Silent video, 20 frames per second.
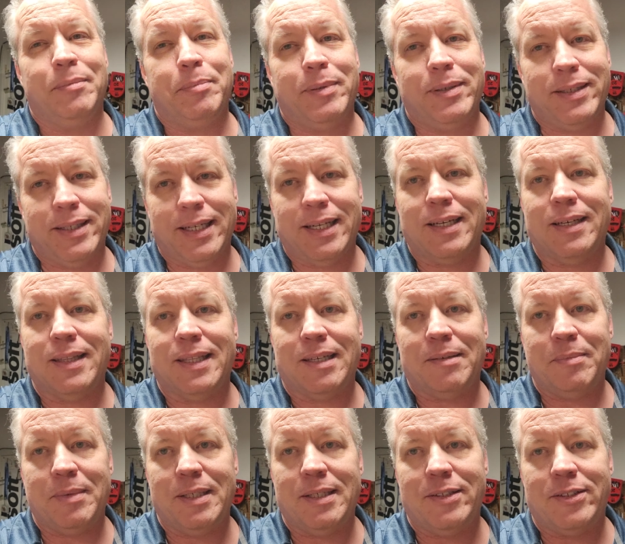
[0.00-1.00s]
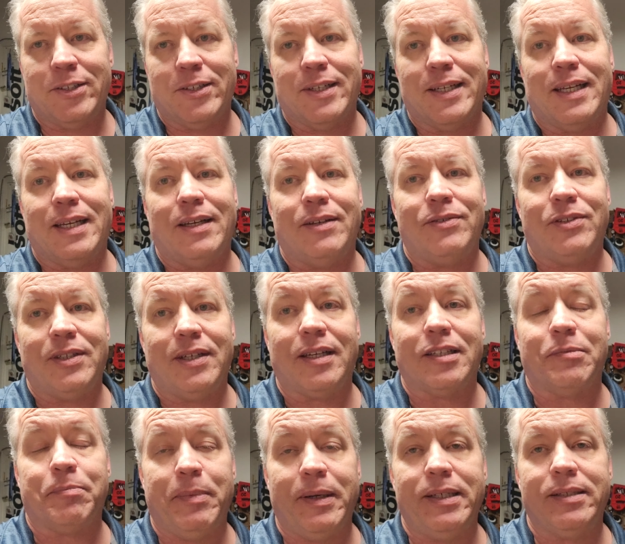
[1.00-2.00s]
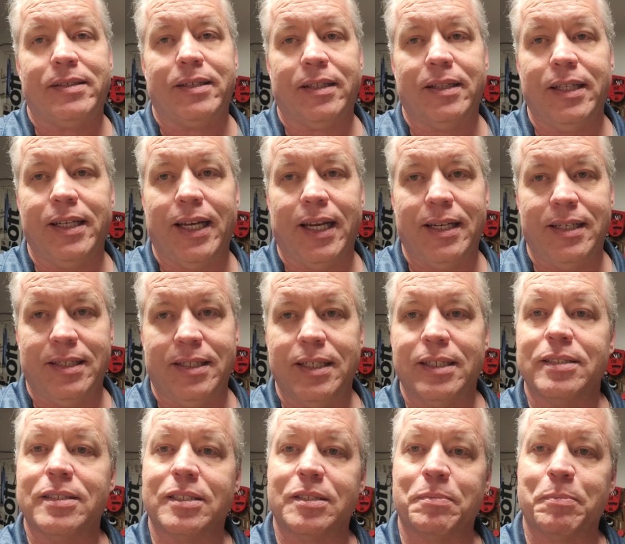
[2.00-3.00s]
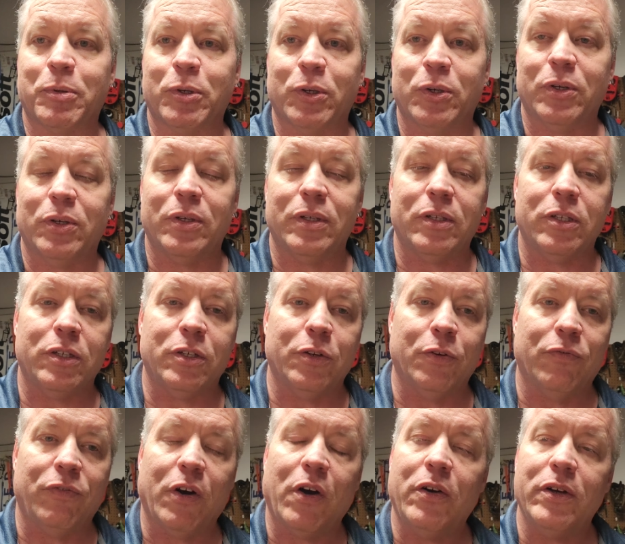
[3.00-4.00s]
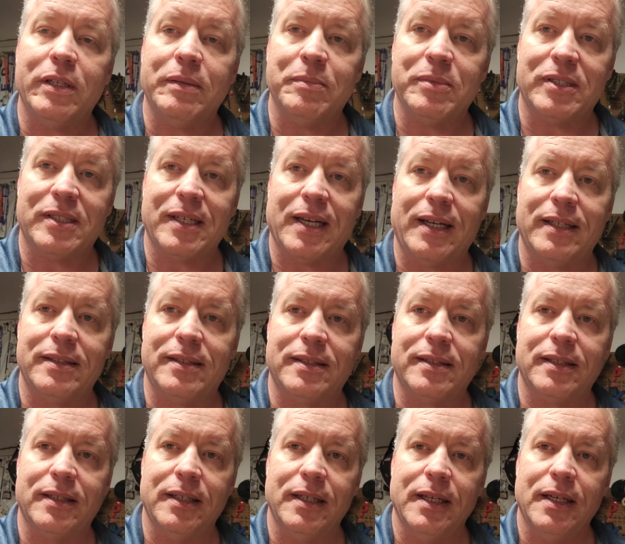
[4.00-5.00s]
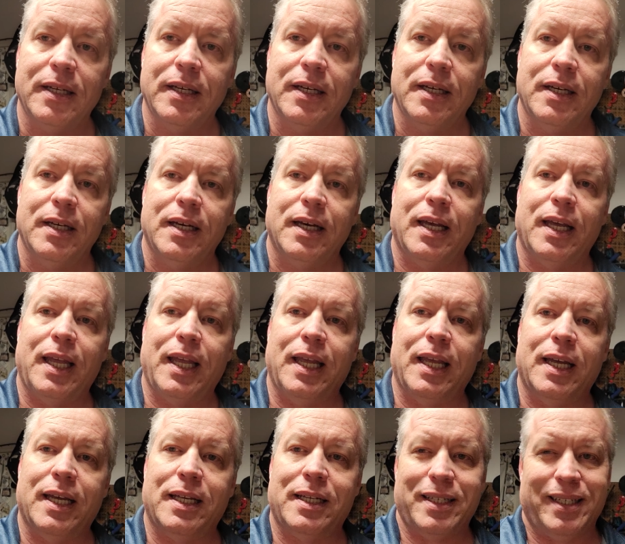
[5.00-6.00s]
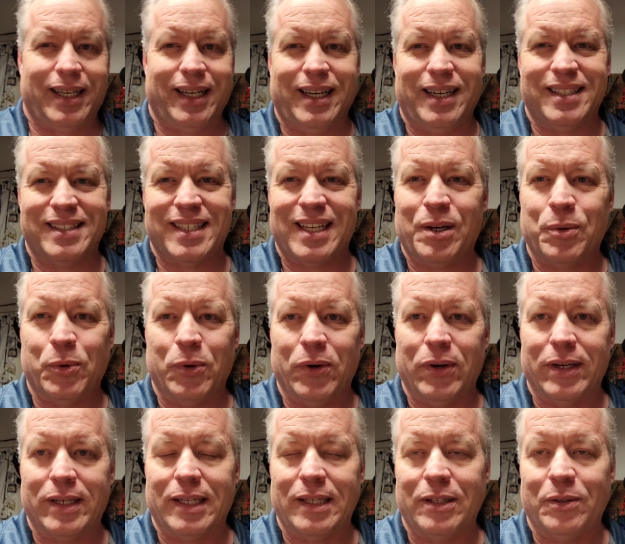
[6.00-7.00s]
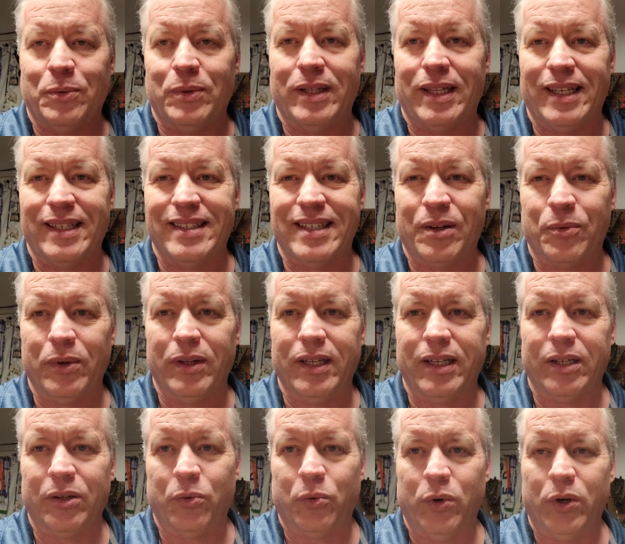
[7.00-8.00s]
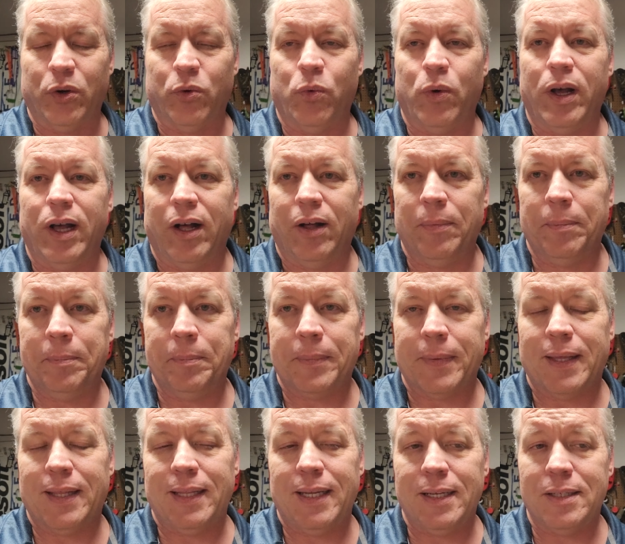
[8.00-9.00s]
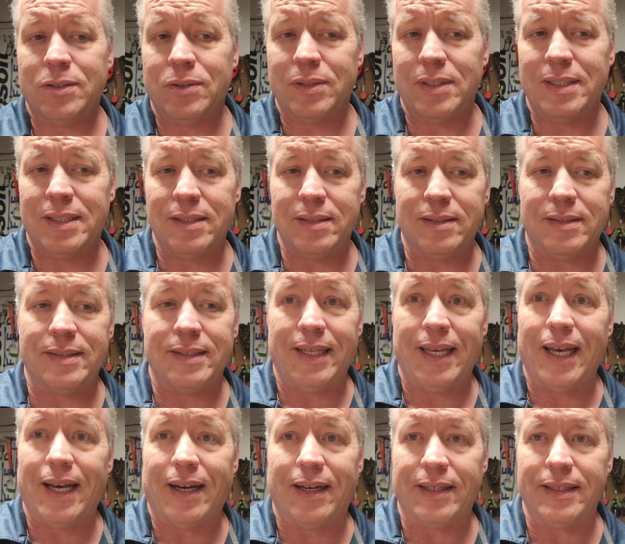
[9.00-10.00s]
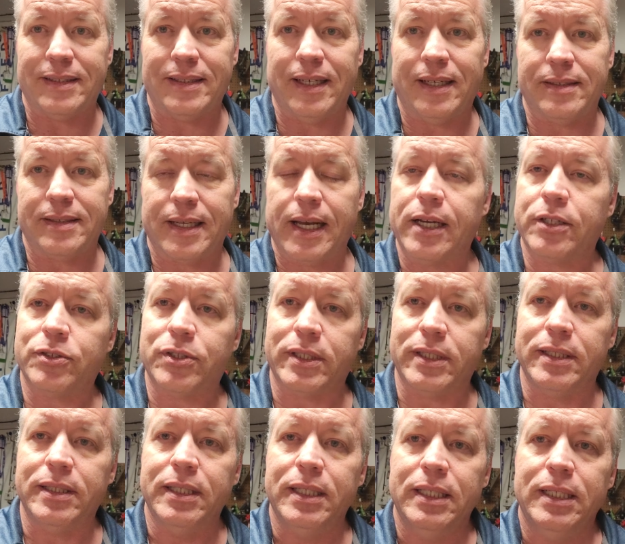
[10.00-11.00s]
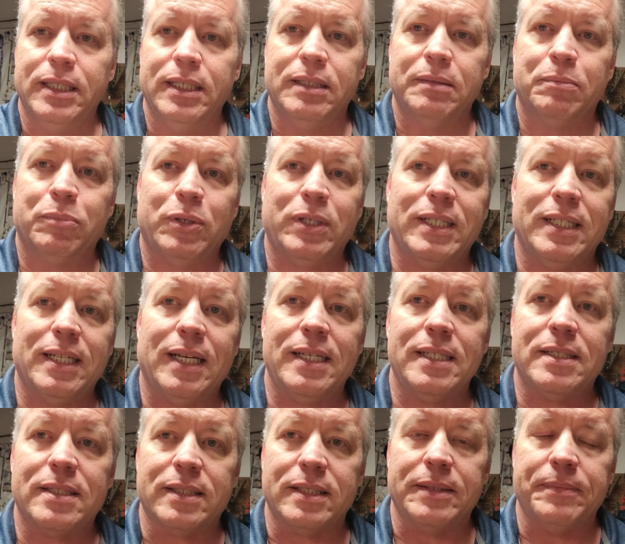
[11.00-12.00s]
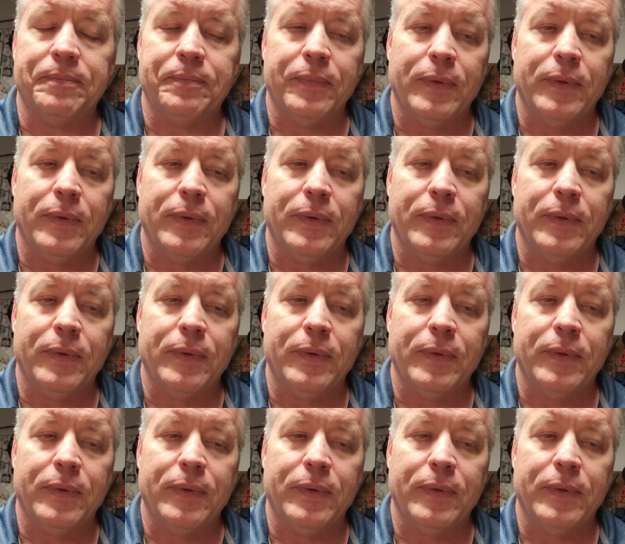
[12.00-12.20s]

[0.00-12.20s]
But yeah, that means you're going to have just basically 8 disks per your volume sets. And how does that work? You know, is that really going to work well? And the answer is, yeah, it does actually, pretty nicely.